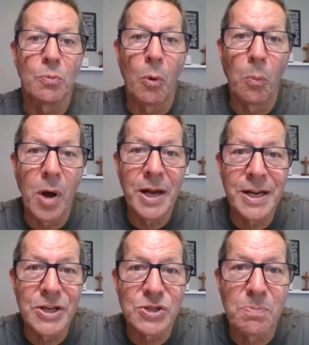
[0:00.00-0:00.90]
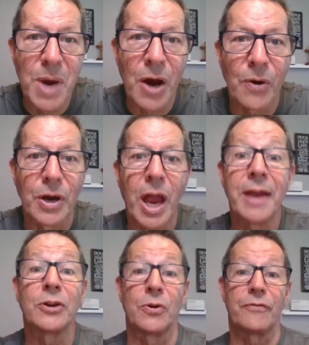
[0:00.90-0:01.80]
Well, what is
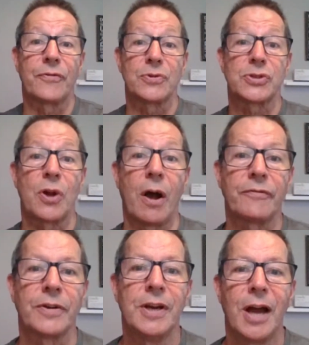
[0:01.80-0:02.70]
anger, first off?